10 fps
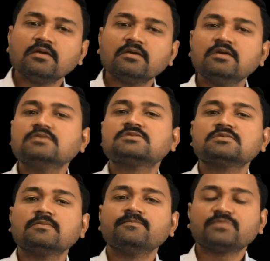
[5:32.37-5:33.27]
is
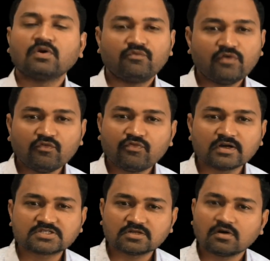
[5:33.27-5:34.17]
the wave
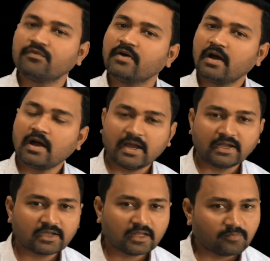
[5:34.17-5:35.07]
function of
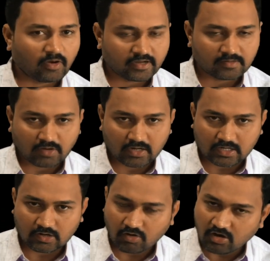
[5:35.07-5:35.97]
anti-bonding
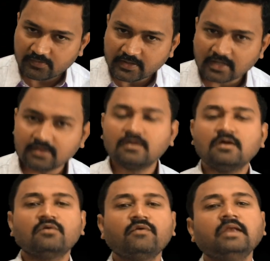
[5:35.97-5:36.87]
molecular orbital,
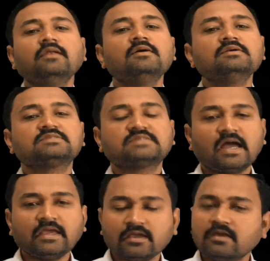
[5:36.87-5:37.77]
while
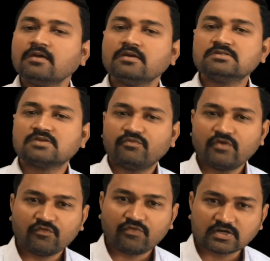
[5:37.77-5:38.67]
psi a is a
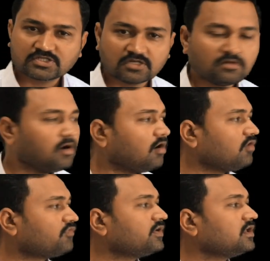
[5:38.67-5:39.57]
wave function
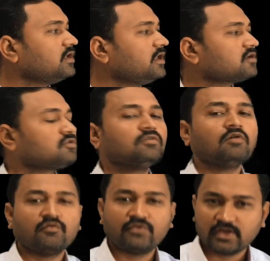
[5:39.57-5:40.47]
of a electron
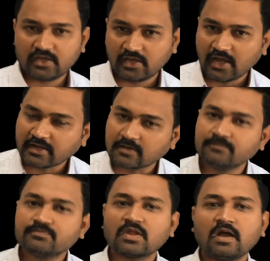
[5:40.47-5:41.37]
of a atom,
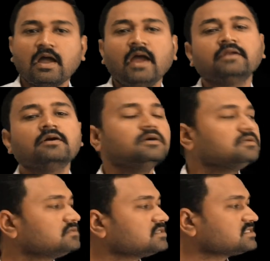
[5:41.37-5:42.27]
and
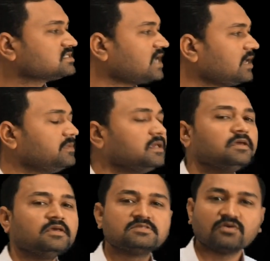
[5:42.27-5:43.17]
the psi b
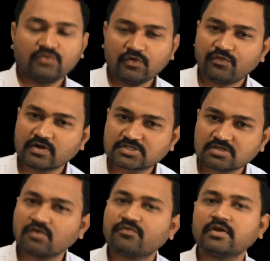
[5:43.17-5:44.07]
is a wave function
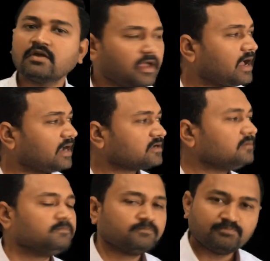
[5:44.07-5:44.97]
of a atom
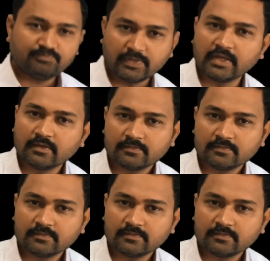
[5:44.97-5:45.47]
b.